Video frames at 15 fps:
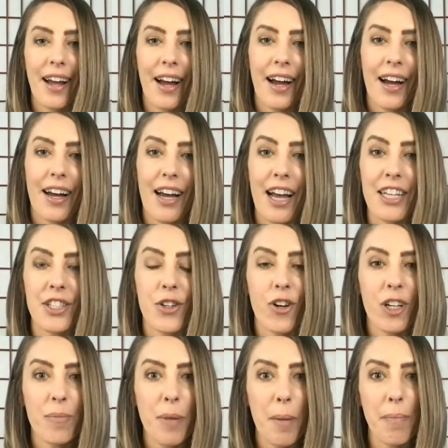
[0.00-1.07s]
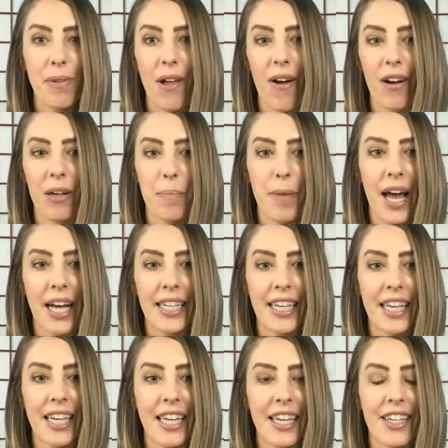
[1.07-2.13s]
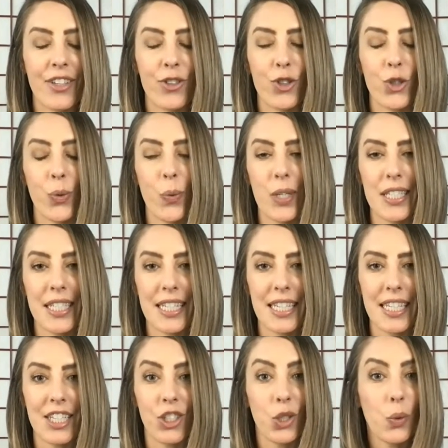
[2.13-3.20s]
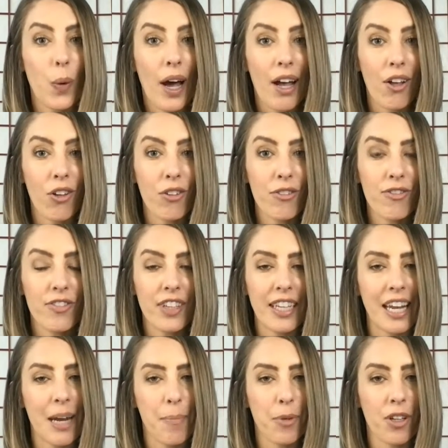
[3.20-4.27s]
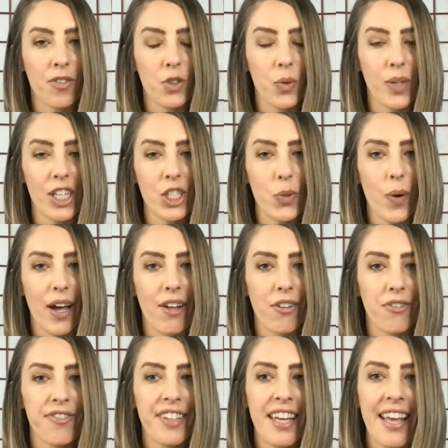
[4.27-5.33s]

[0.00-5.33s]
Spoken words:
I started my blog back in 2012, in April of 2012,